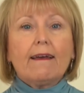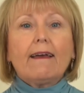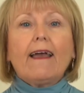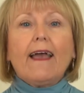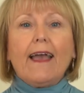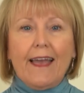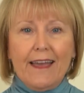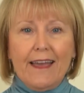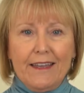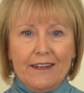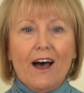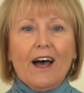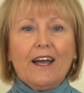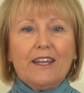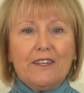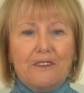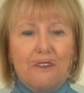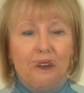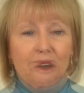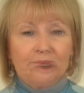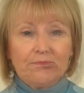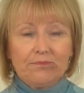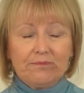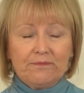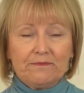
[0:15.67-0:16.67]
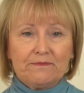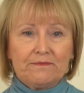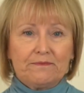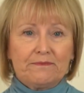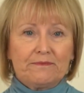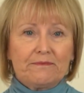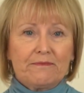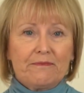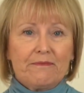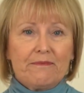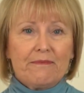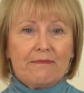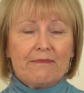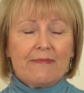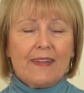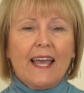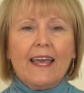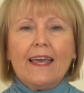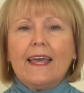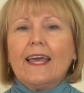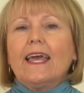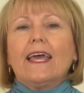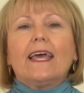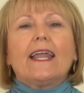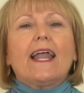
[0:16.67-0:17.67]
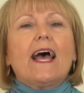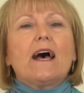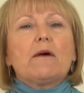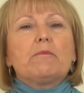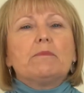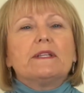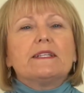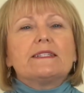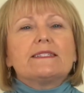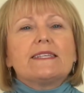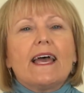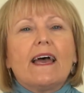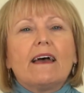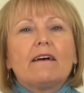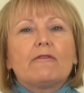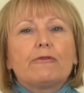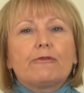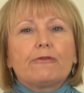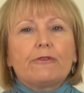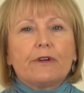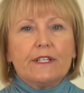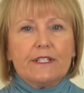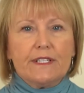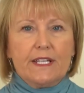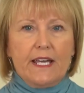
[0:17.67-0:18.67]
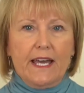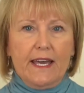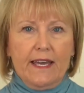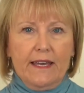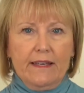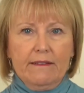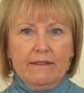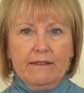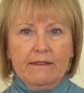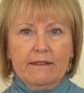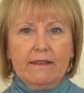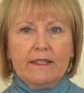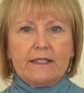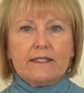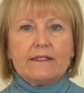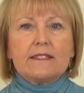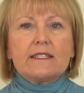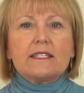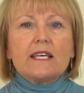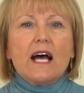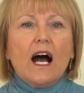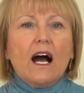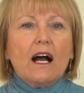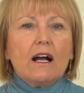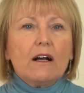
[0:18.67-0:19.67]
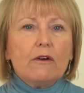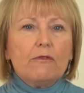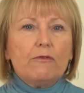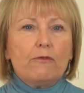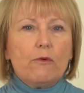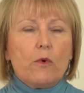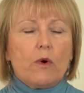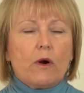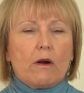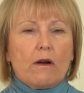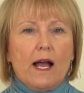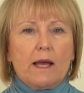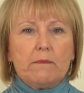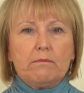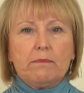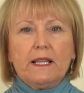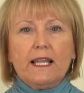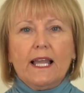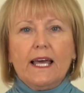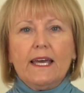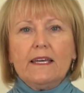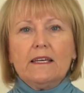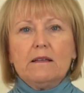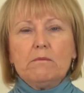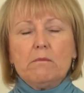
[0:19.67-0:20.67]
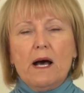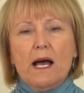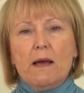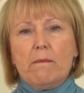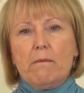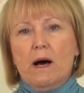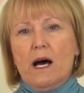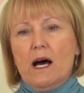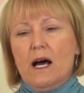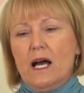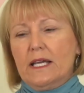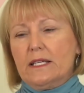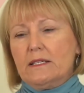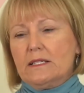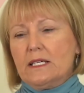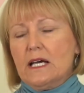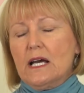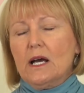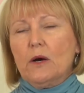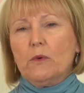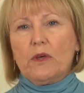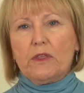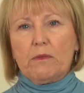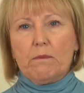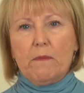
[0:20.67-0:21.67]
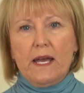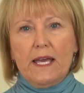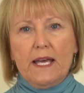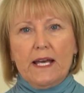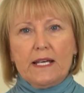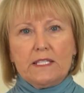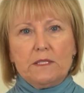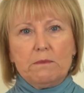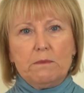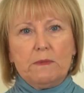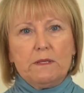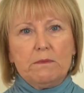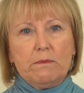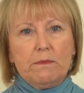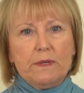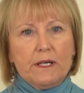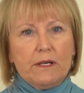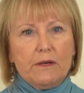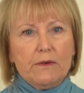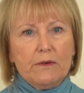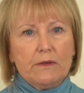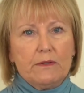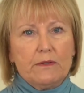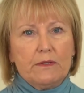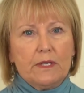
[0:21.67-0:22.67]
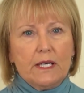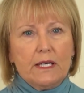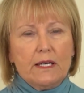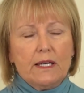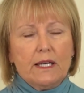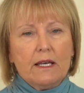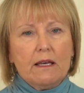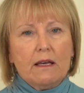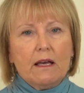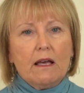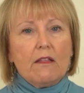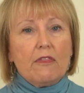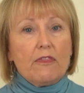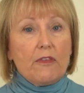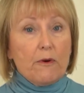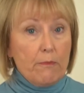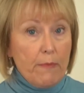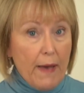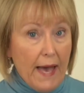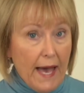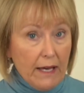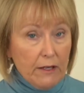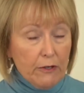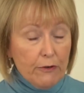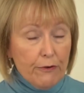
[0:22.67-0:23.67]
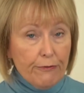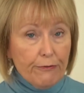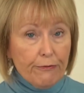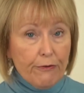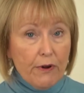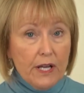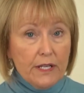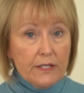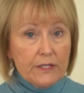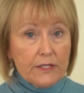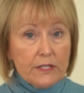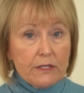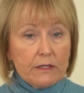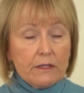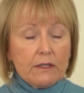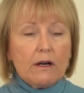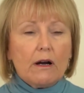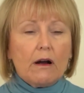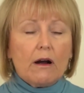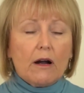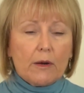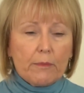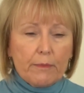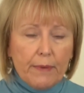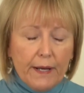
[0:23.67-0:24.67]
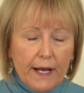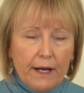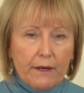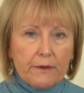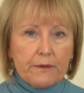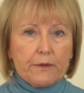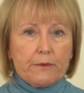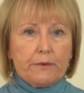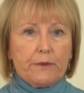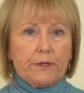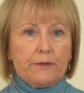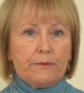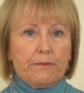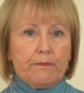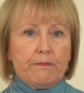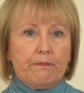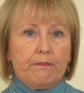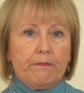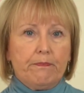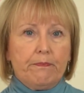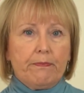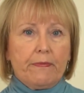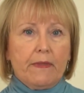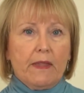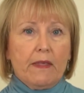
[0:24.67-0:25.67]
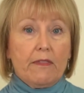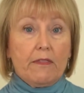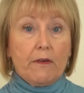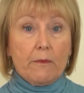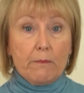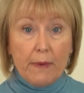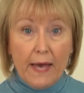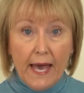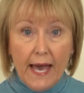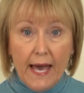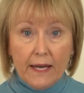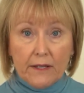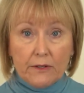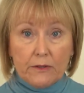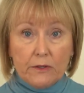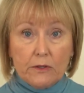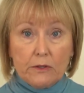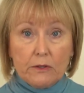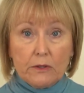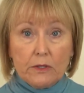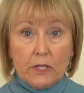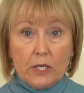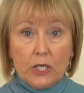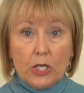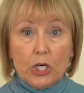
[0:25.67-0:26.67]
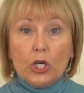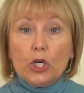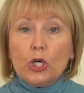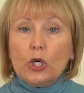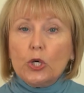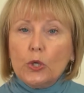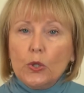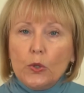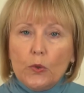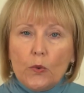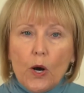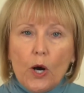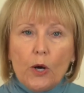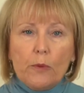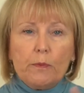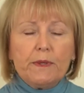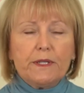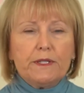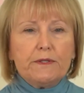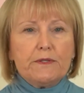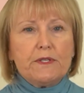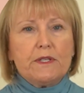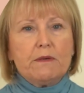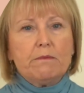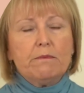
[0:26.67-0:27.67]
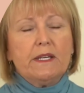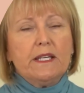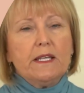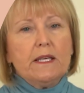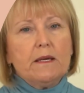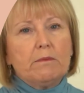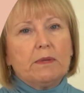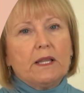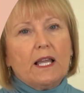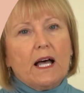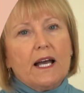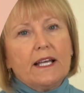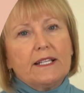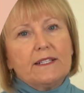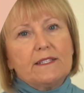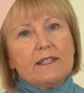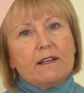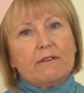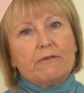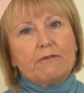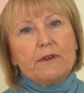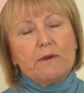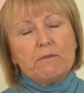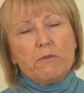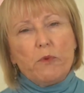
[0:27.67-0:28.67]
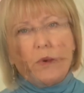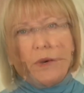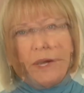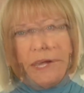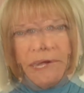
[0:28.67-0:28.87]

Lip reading: and I know it. It happens every day, this tug of war I play in my mind with my husband Bill. The Battlefront, our powder room. The battle, who opens the mini blinds every morning.